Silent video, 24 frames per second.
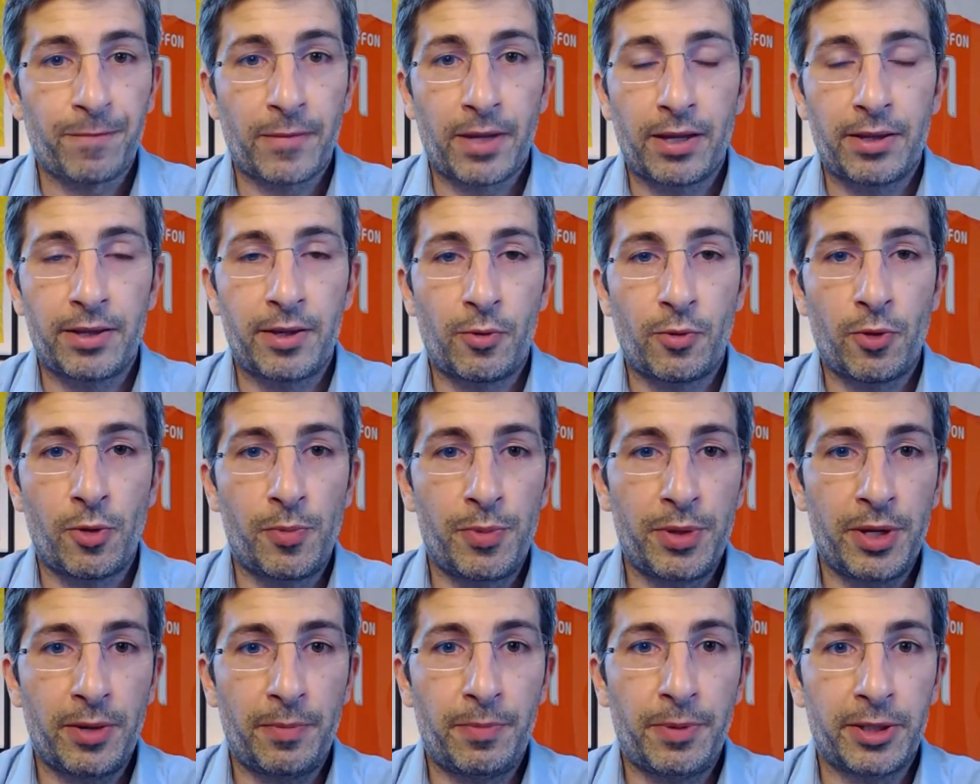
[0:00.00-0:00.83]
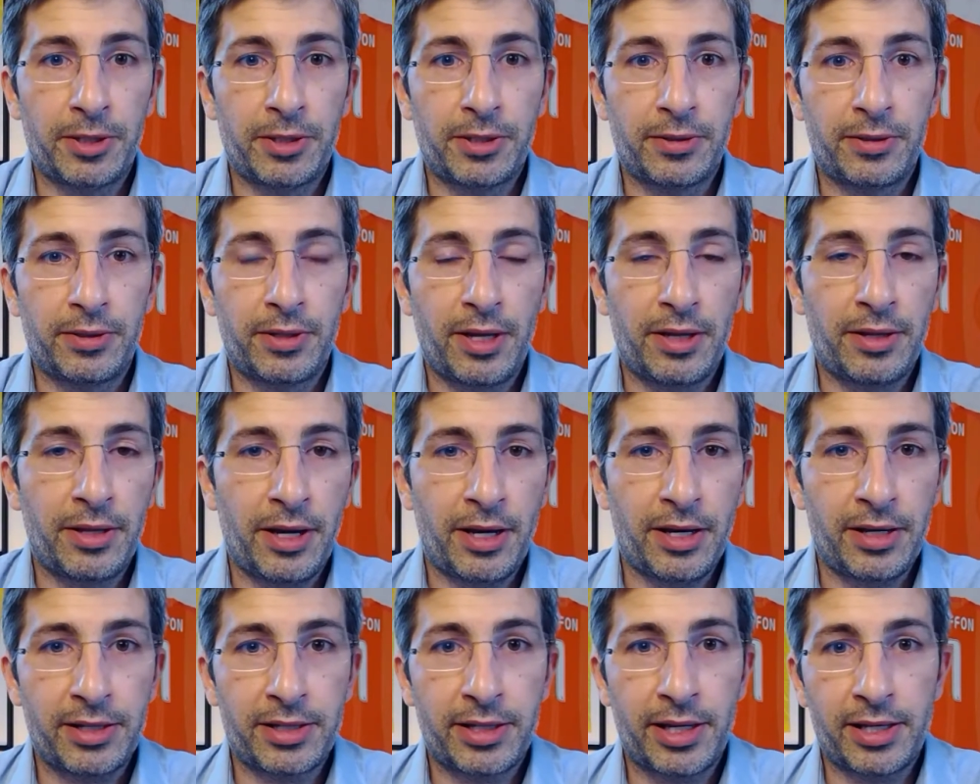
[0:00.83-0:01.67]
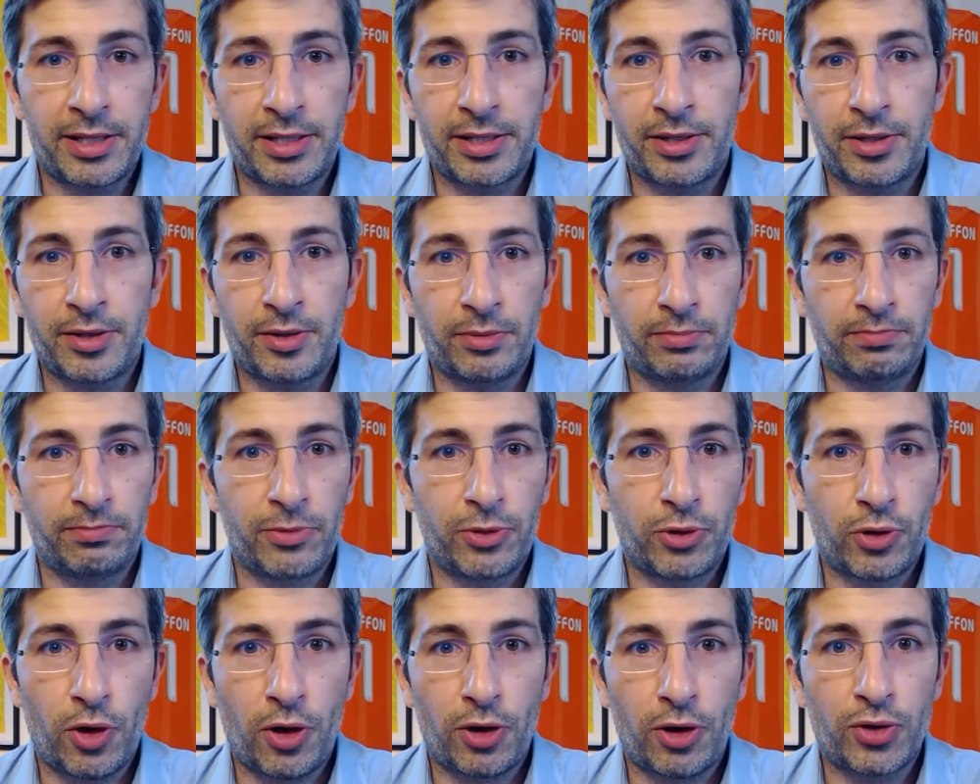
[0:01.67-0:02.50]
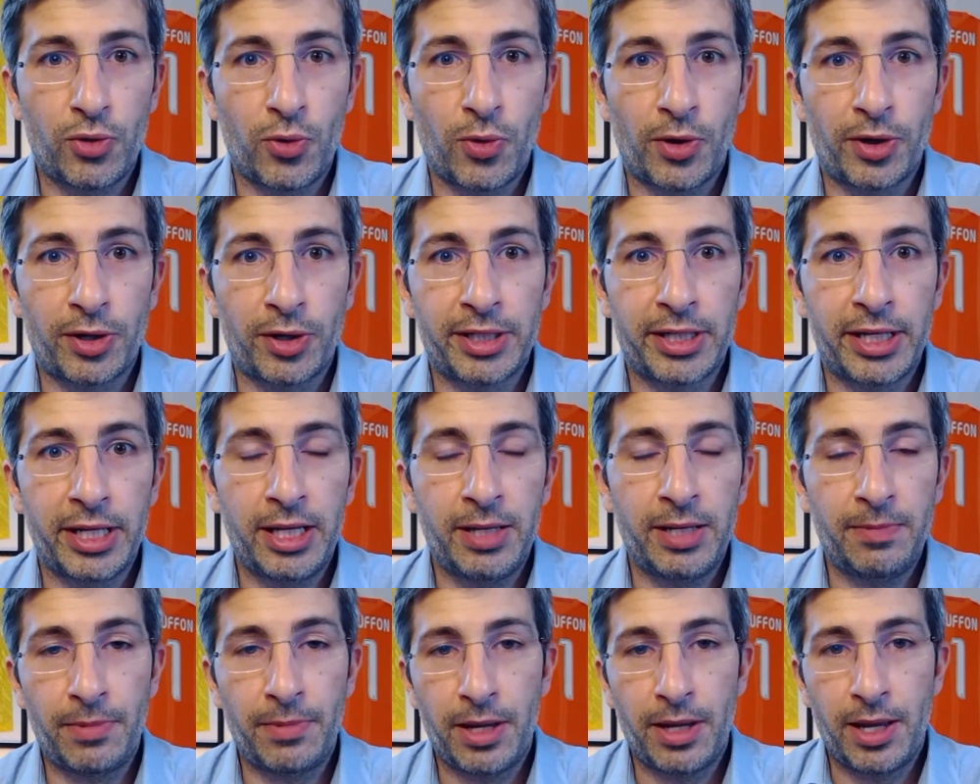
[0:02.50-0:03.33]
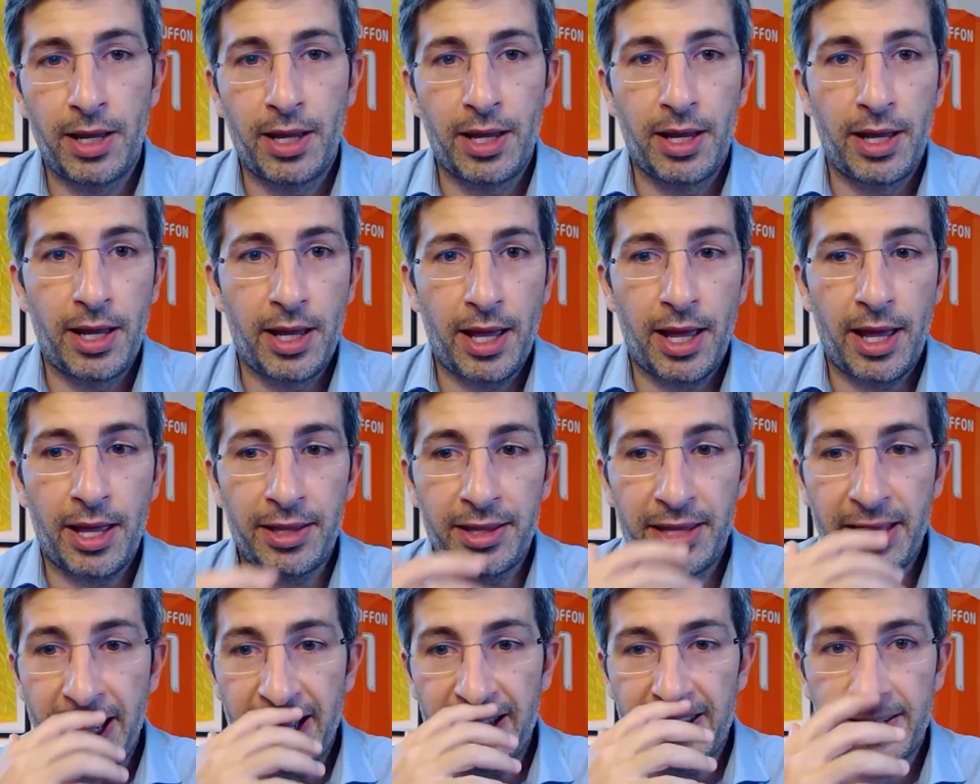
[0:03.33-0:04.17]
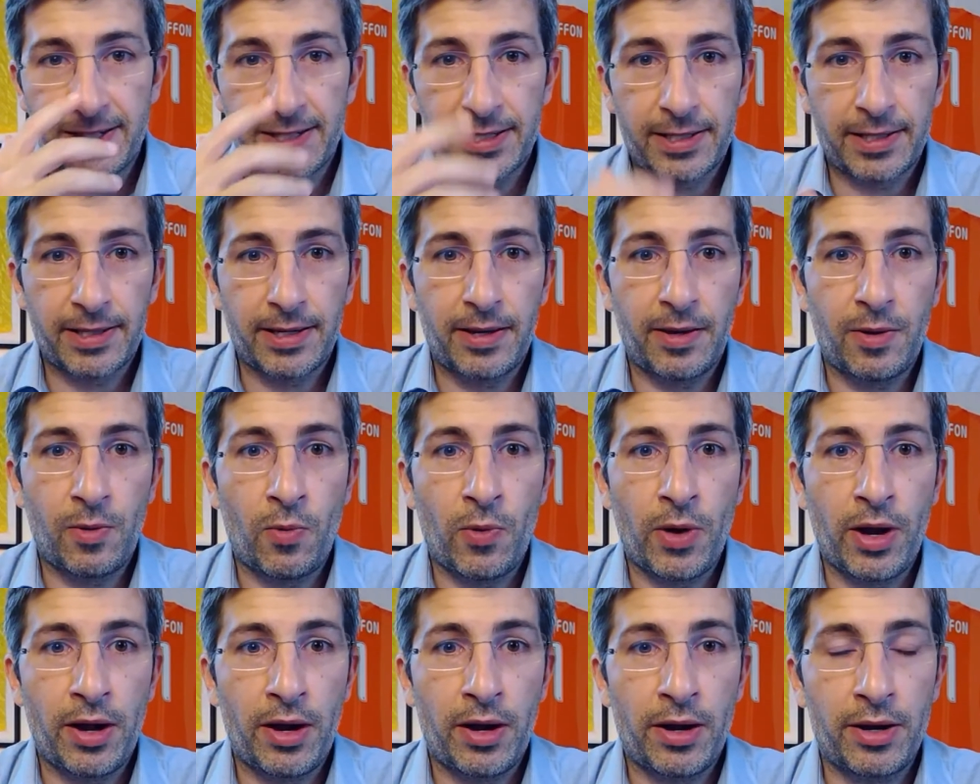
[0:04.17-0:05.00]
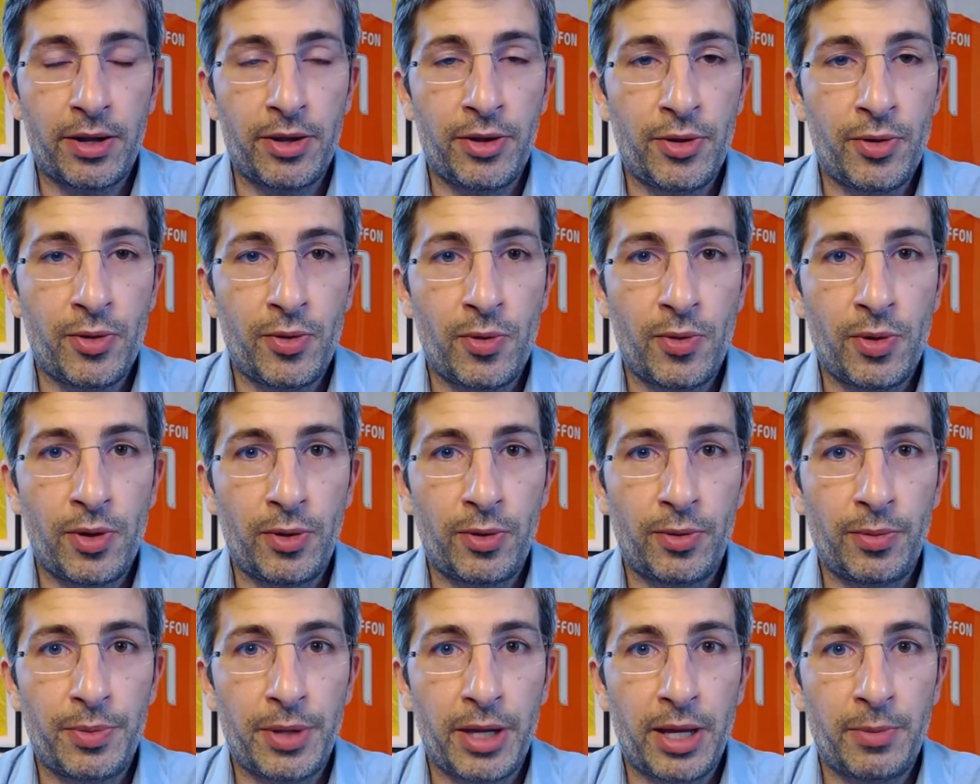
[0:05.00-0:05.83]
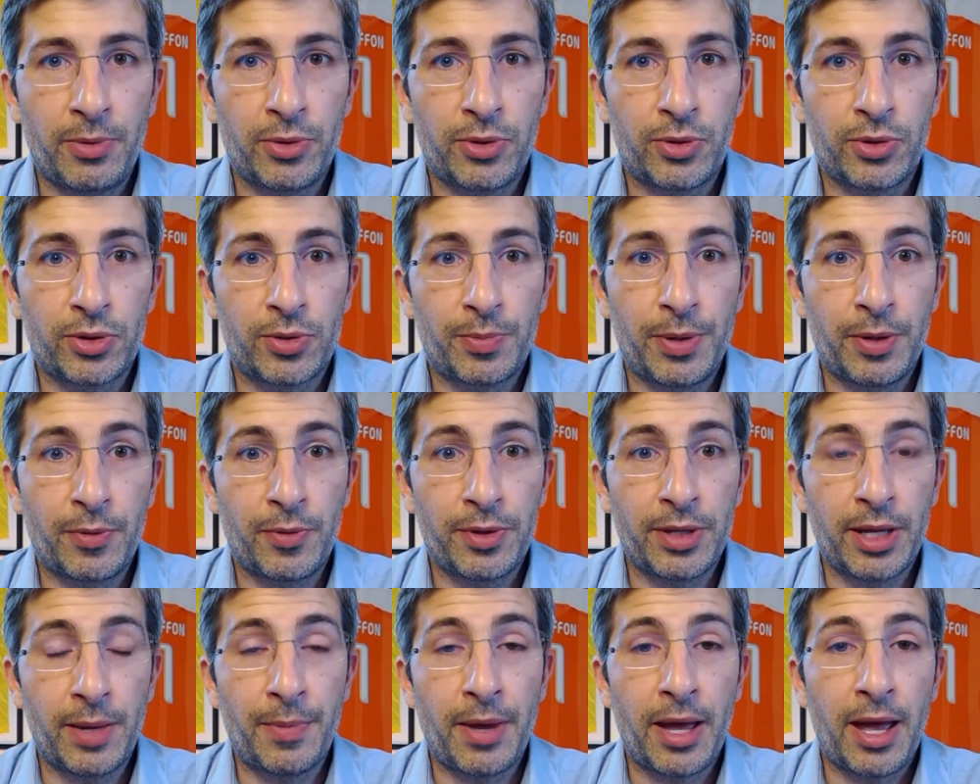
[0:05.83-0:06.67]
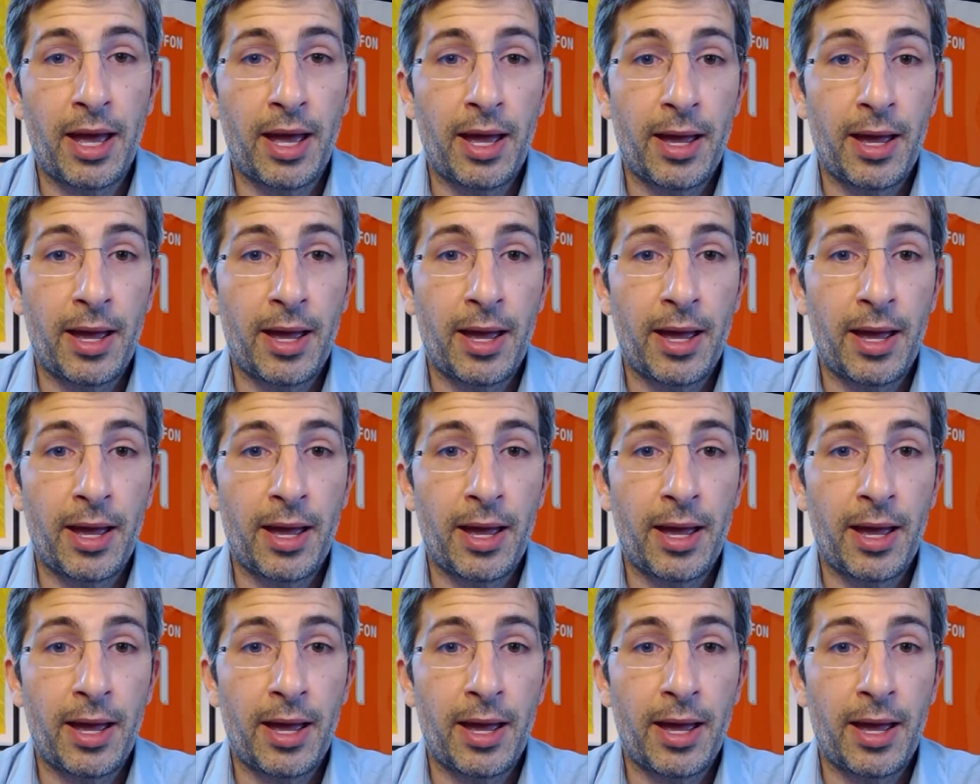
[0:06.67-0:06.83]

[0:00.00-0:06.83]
There will be a button there that says, talk to our team. And that's where you will be able to speak with them.